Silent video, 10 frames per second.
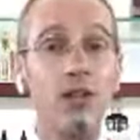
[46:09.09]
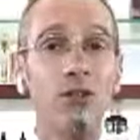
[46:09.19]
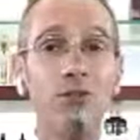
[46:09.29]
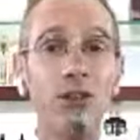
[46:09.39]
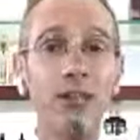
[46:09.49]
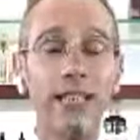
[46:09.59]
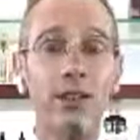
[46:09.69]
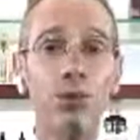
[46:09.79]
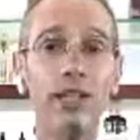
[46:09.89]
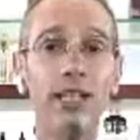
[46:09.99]
don't
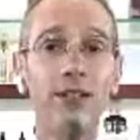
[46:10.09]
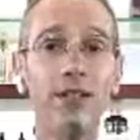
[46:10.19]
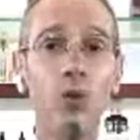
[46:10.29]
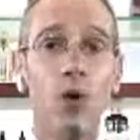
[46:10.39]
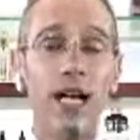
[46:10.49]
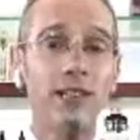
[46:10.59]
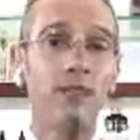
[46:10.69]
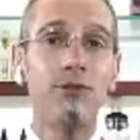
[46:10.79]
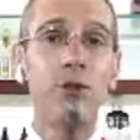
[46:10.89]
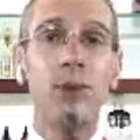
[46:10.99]
forget we live in a
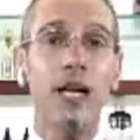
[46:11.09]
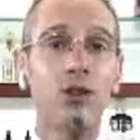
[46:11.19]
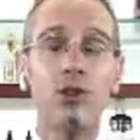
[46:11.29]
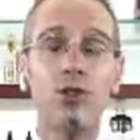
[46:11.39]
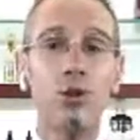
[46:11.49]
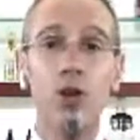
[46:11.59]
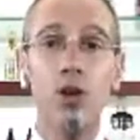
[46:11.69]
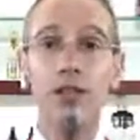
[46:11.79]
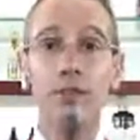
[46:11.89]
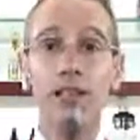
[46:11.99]
wonderful part of the world.